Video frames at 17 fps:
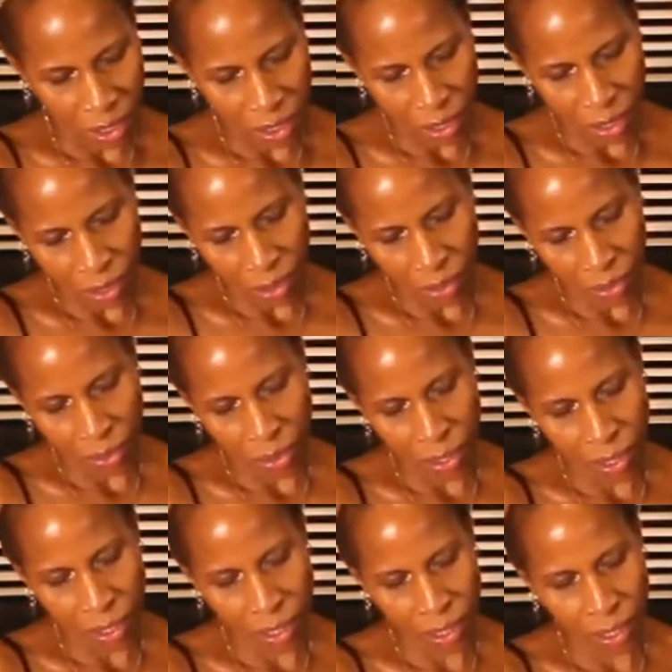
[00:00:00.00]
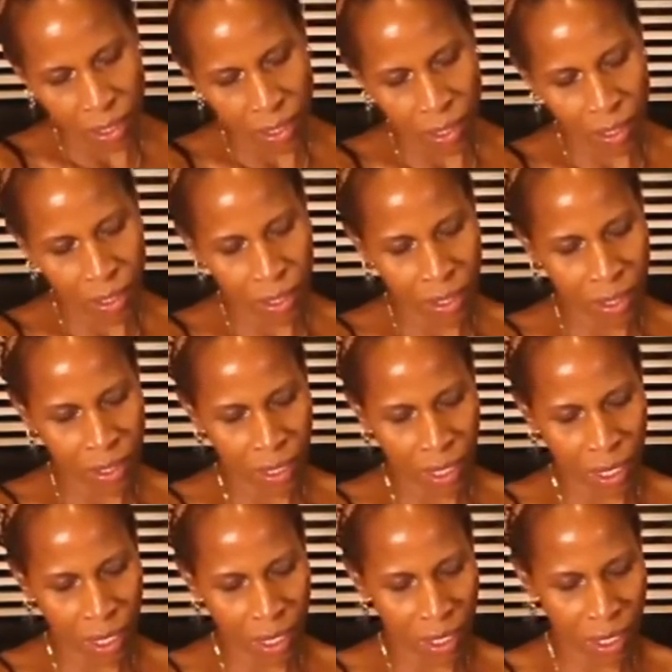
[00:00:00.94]
So this is
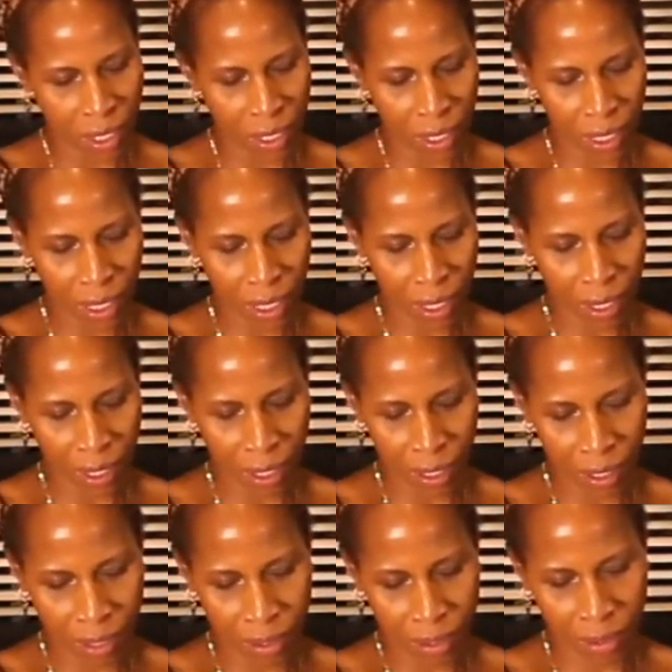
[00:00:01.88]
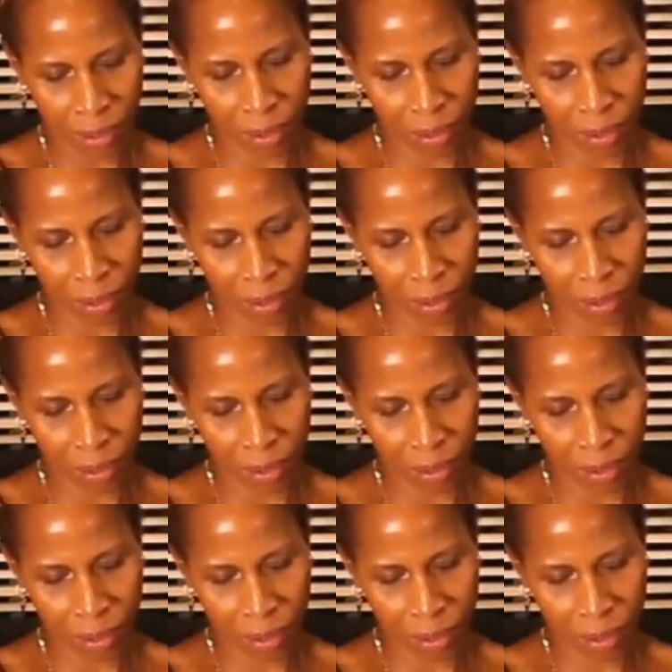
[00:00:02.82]
kind of like a